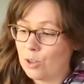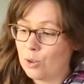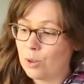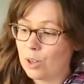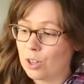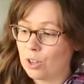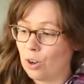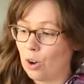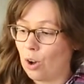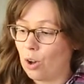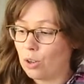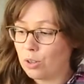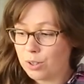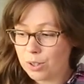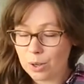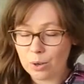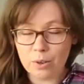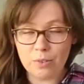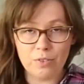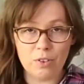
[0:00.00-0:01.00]
You can
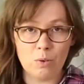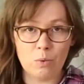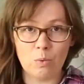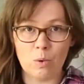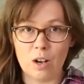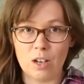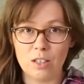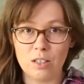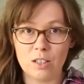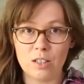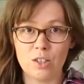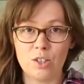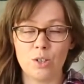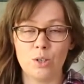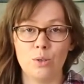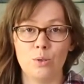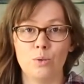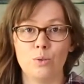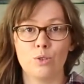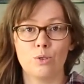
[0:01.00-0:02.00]
also, if you want,
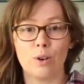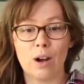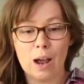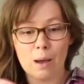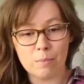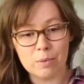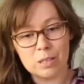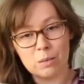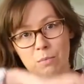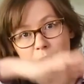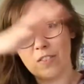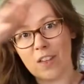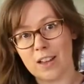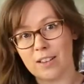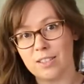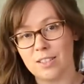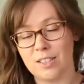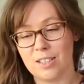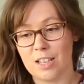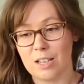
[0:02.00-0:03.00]
to trap some of
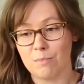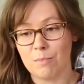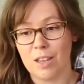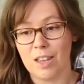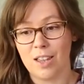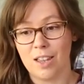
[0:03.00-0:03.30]
that steam